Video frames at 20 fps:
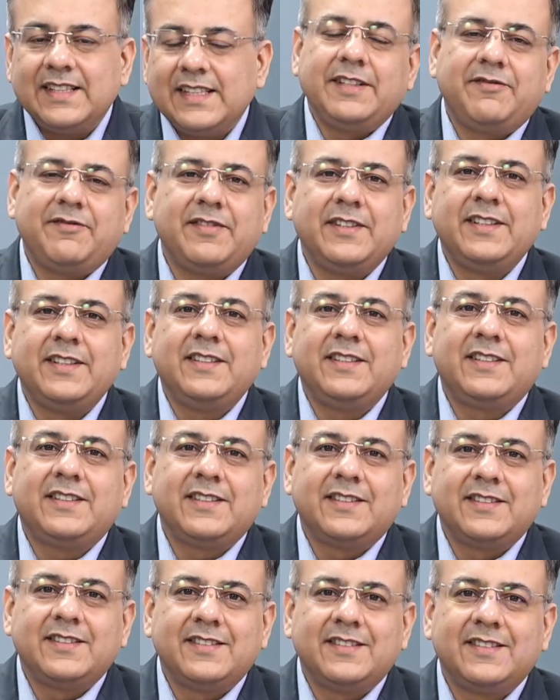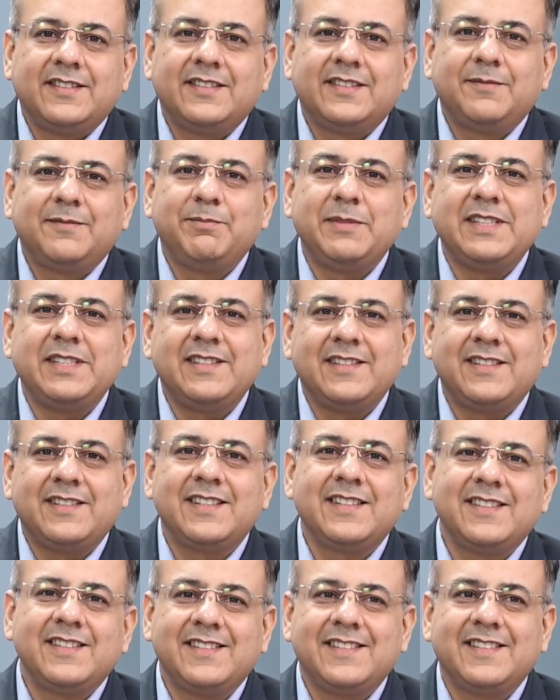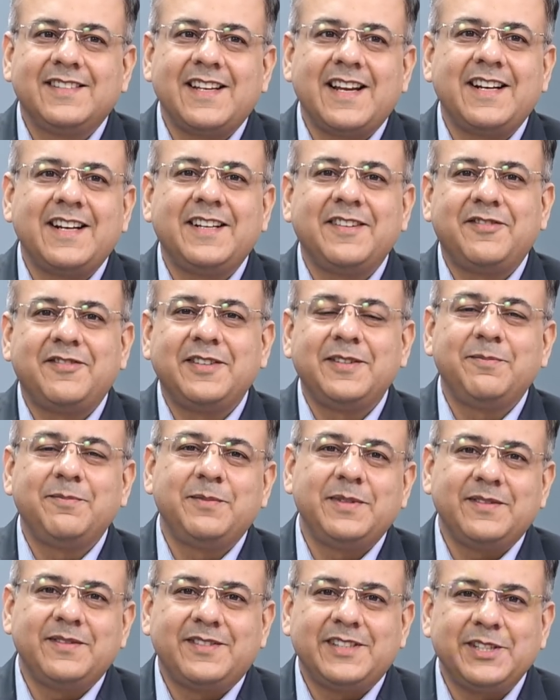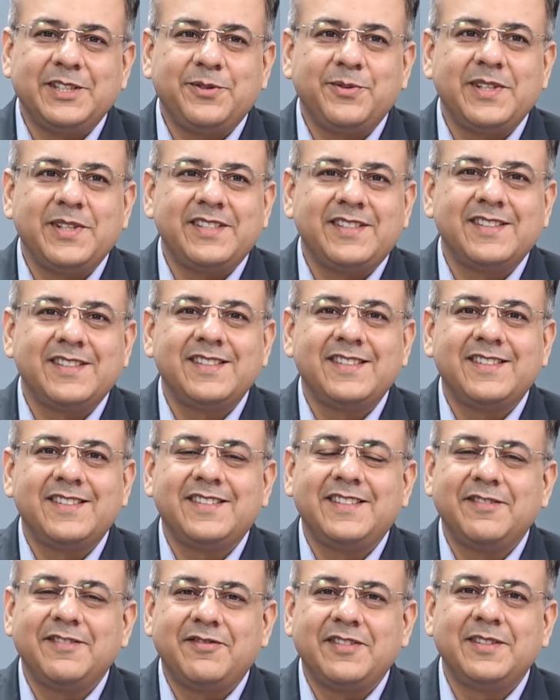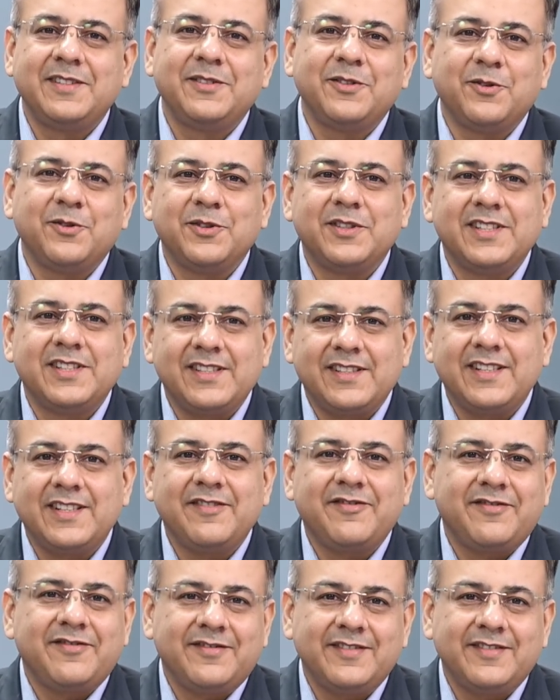different businesses and different situations, different owners, they